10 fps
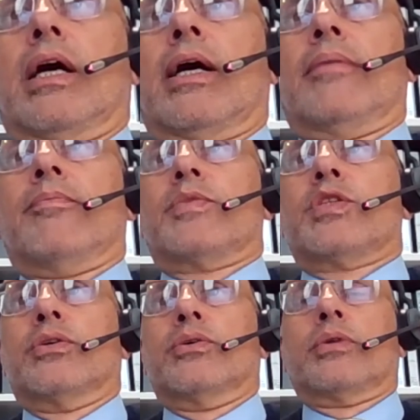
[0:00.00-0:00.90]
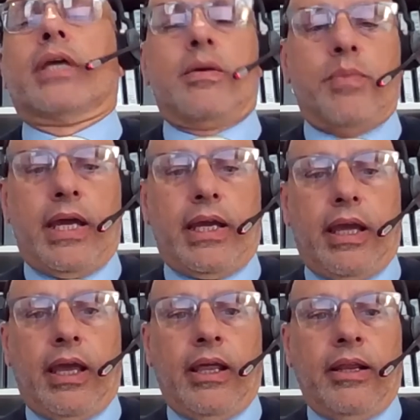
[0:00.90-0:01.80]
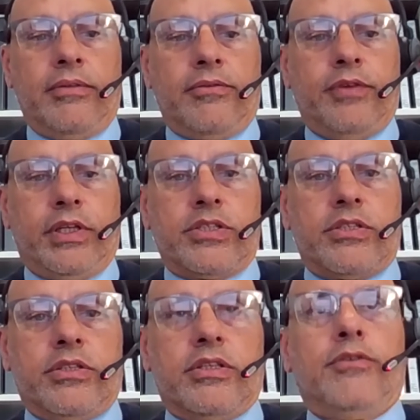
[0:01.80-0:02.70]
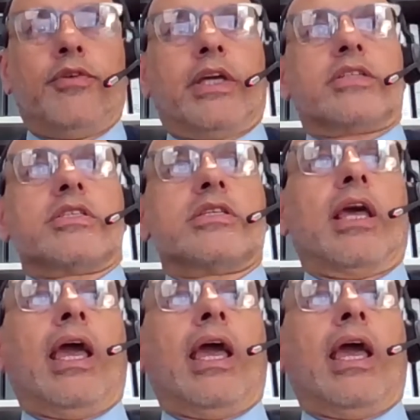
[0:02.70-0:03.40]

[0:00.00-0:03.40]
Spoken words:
to come back and fix the defects.